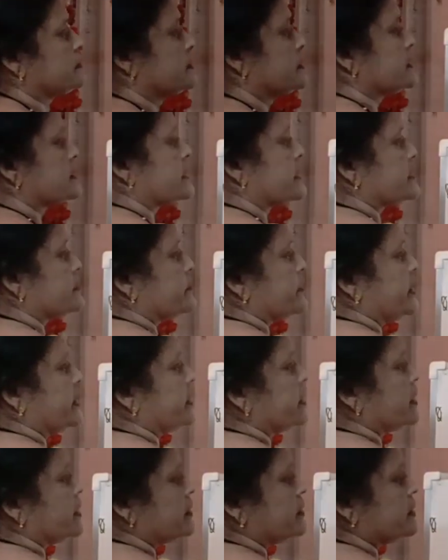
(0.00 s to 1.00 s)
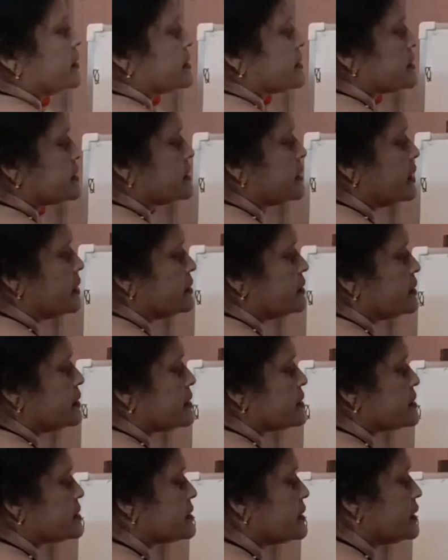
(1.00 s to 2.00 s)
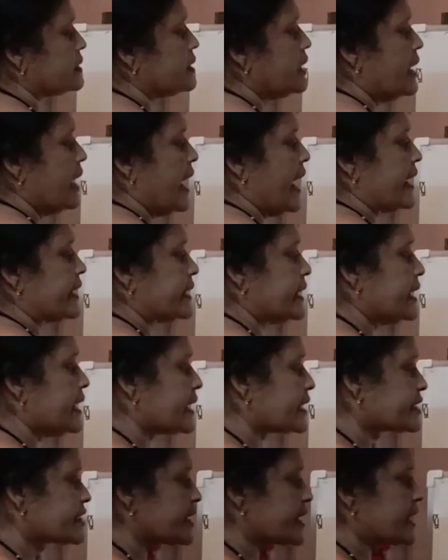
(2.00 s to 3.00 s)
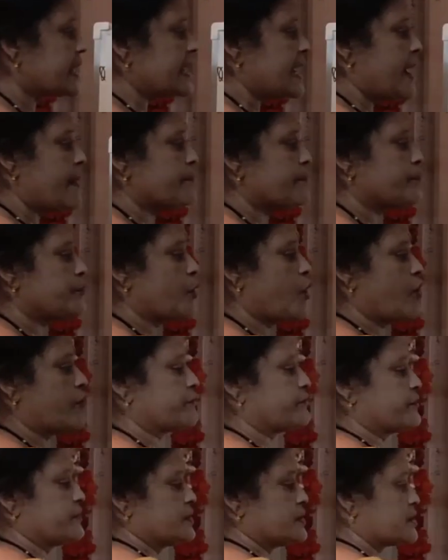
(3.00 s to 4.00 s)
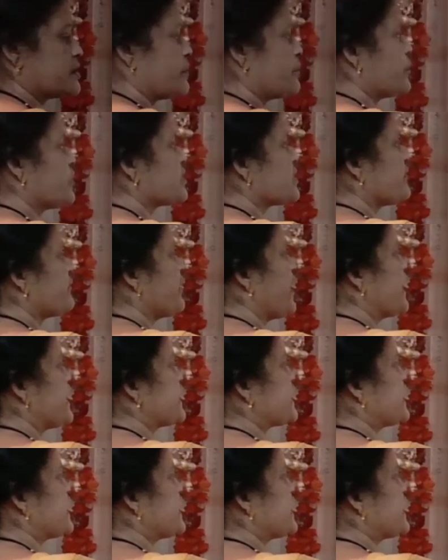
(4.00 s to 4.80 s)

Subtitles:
This has been done, this done, this done. An electric lamp of, suppose if I